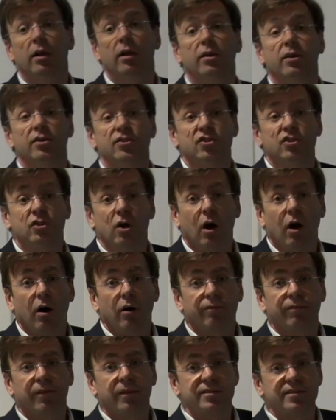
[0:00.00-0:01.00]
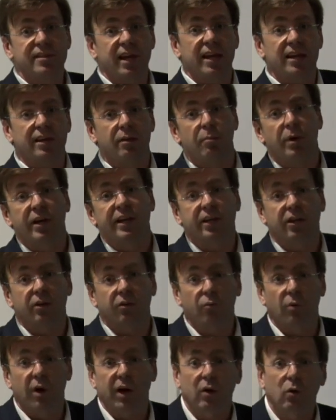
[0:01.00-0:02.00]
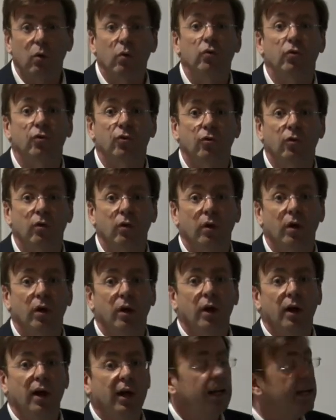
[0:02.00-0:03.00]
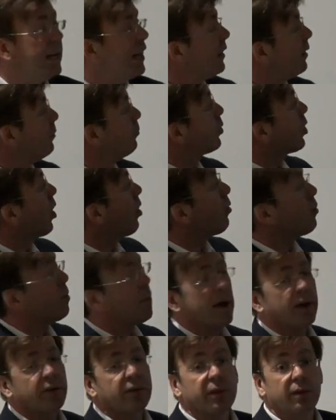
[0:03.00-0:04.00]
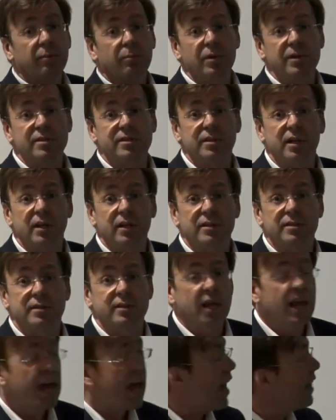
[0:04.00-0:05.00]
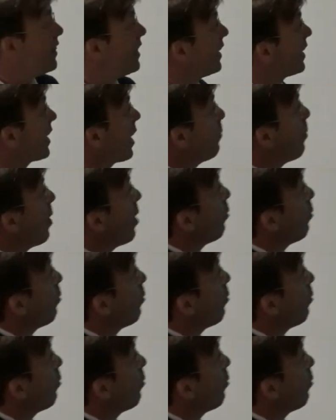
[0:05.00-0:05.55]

the staff and say the medical records, let them go about their business, and then come up